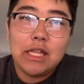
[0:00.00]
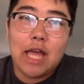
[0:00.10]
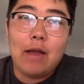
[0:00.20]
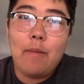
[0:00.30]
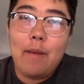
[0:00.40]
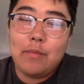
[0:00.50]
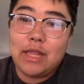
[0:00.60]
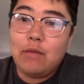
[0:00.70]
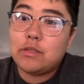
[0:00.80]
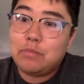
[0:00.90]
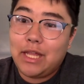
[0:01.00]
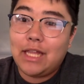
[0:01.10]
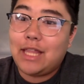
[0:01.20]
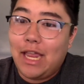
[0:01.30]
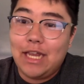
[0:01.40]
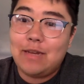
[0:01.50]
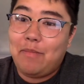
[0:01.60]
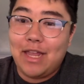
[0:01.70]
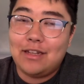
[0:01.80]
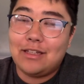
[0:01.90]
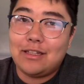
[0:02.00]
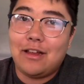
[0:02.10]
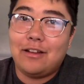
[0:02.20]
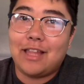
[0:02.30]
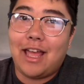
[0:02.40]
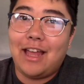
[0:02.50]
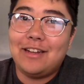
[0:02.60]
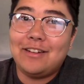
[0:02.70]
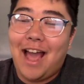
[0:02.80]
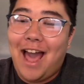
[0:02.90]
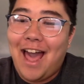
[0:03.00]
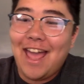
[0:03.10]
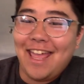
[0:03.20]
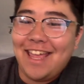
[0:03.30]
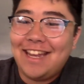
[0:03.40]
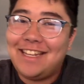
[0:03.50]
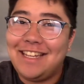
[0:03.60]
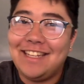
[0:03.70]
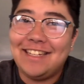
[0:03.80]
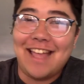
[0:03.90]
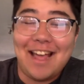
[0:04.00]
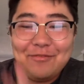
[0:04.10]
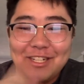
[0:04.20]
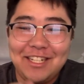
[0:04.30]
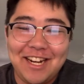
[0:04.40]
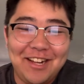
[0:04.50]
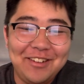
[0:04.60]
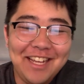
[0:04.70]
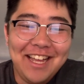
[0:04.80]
I remember they was playing that independent song, that INE, that one, you know.